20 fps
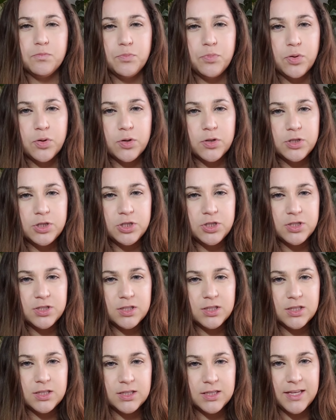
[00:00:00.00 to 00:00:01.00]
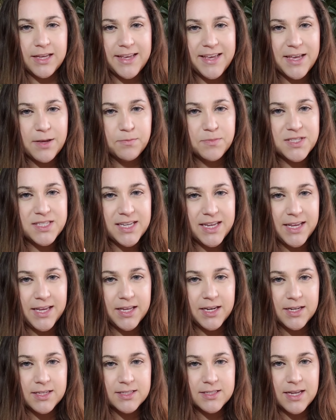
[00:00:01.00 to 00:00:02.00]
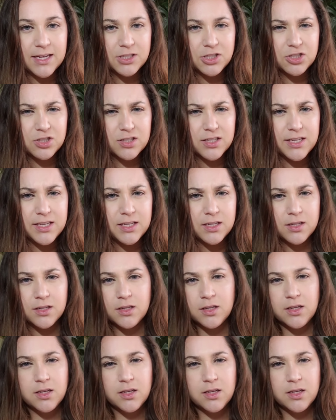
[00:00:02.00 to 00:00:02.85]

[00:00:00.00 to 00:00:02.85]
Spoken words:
push the hips in essentially,